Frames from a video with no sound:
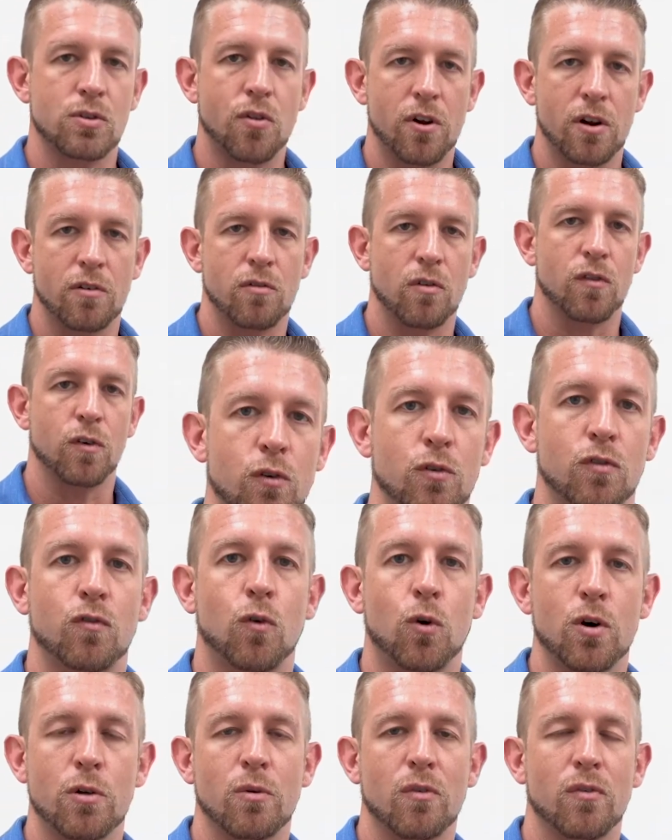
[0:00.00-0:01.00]
30 reviews,
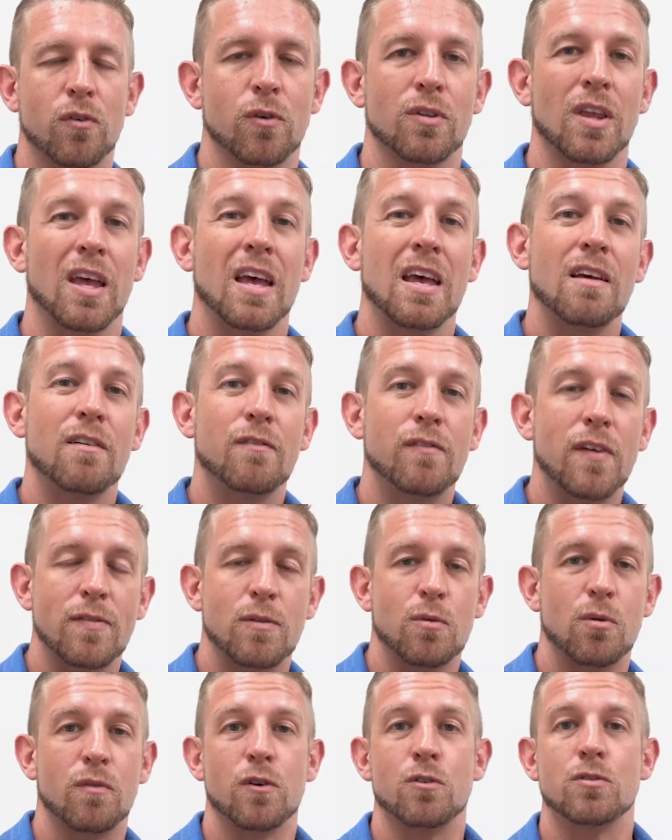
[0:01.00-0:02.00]
40 reviews,
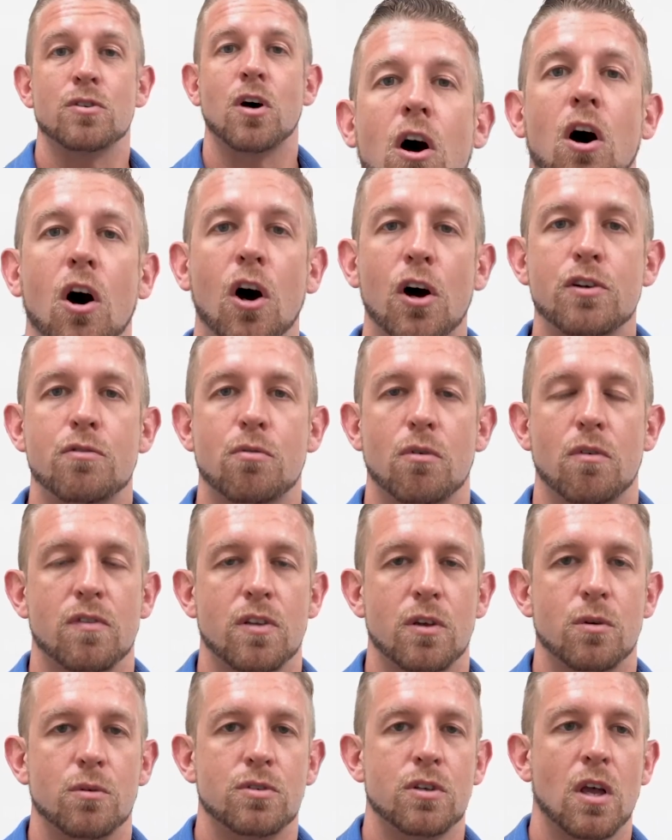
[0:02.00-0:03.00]
50 reviews, 100 reviews,